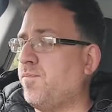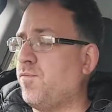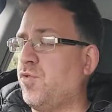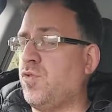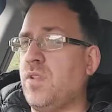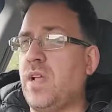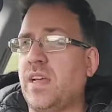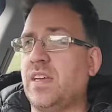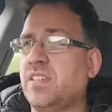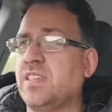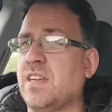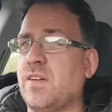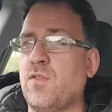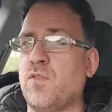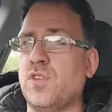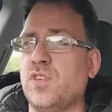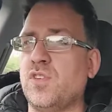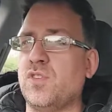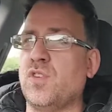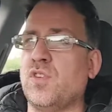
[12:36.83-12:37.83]
Like I said, I've
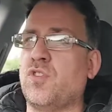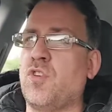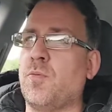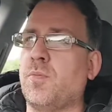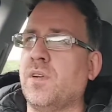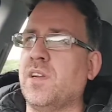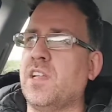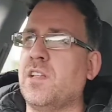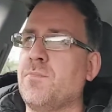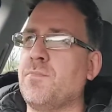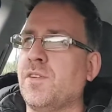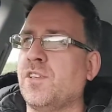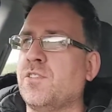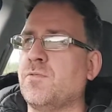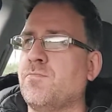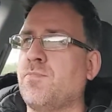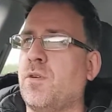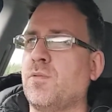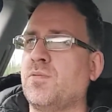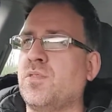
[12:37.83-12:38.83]
already done a couple of little bits
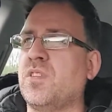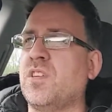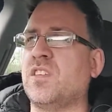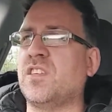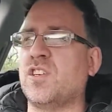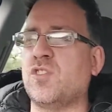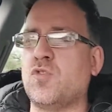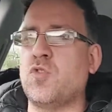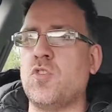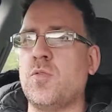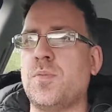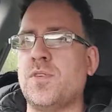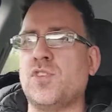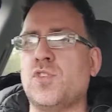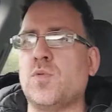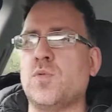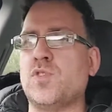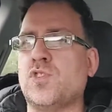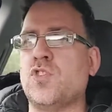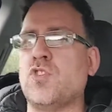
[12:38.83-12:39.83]
and bobs with this. I don't want to be
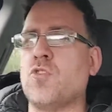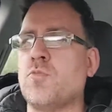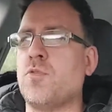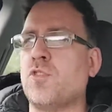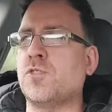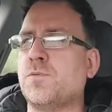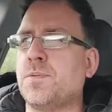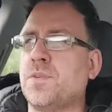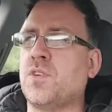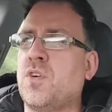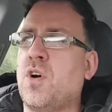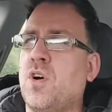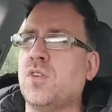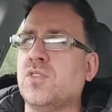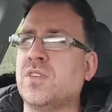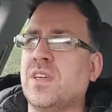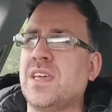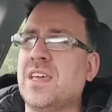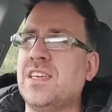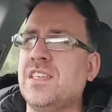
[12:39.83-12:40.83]
doing too much
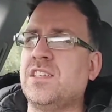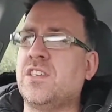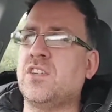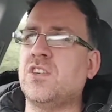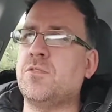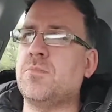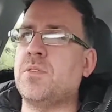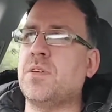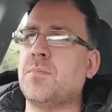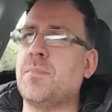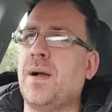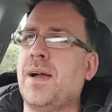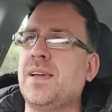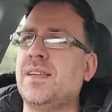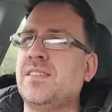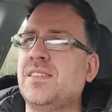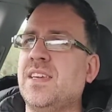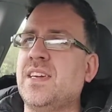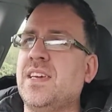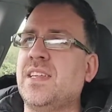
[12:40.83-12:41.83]
because it is going to be my
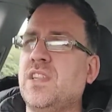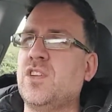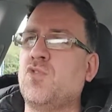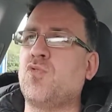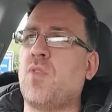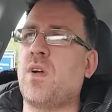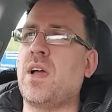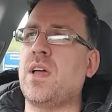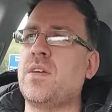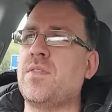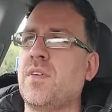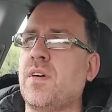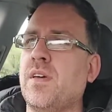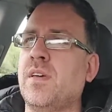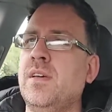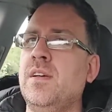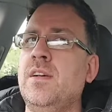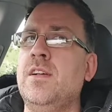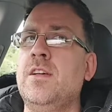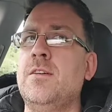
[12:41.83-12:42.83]
daily driver.
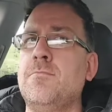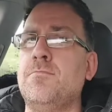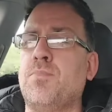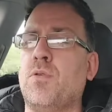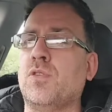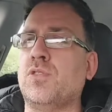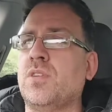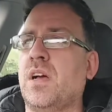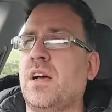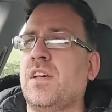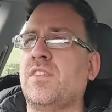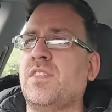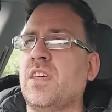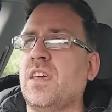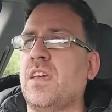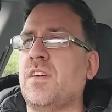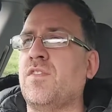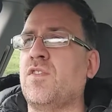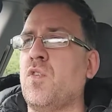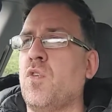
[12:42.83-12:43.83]
But I
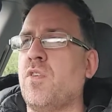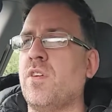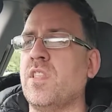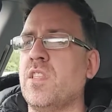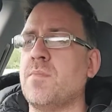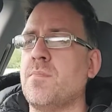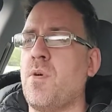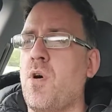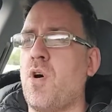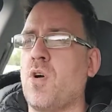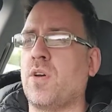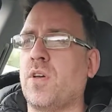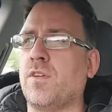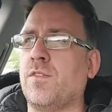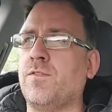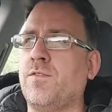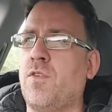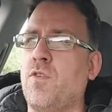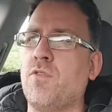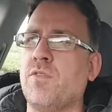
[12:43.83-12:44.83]
think if you're in the market
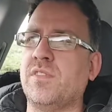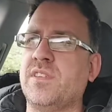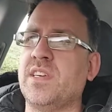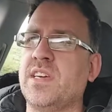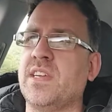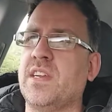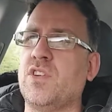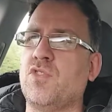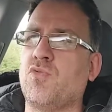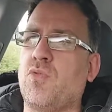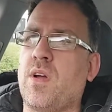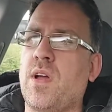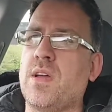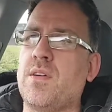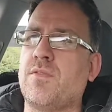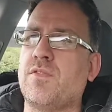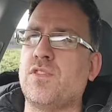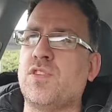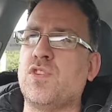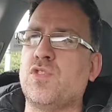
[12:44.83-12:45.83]
for a daily
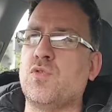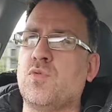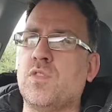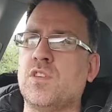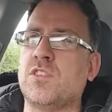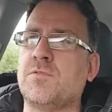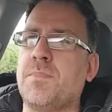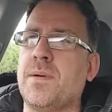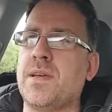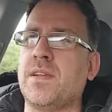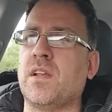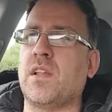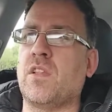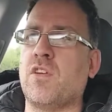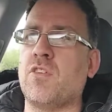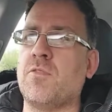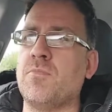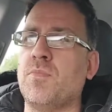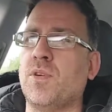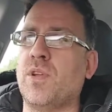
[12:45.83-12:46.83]
driver and you don't want to spend a
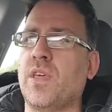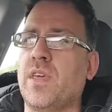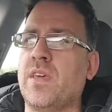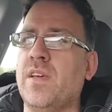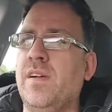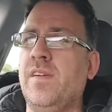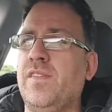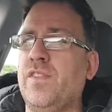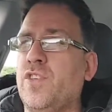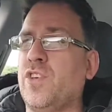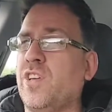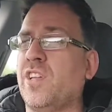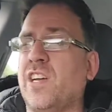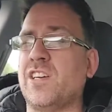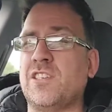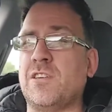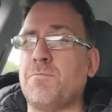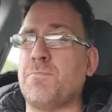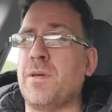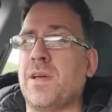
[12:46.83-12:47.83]
lot of money, you can
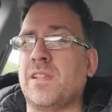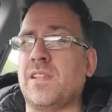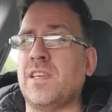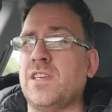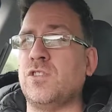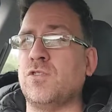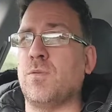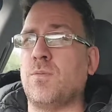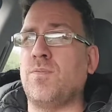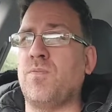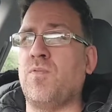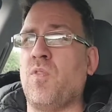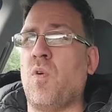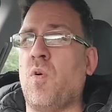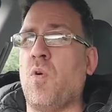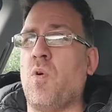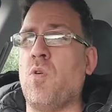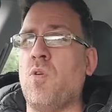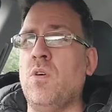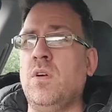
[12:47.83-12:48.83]
actually pick these up
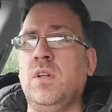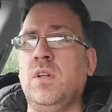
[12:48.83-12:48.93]
for,